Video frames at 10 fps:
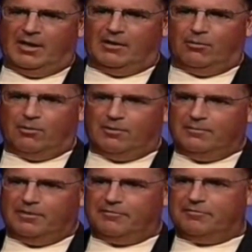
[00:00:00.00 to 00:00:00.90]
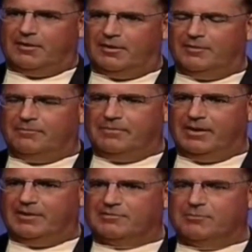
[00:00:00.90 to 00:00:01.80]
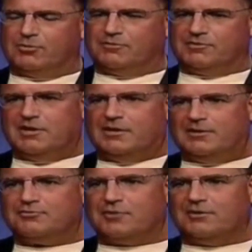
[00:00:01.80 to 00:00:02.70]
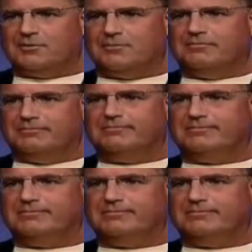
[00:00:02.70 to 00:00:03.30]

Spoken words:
or if he has some sort of agenda he's trying to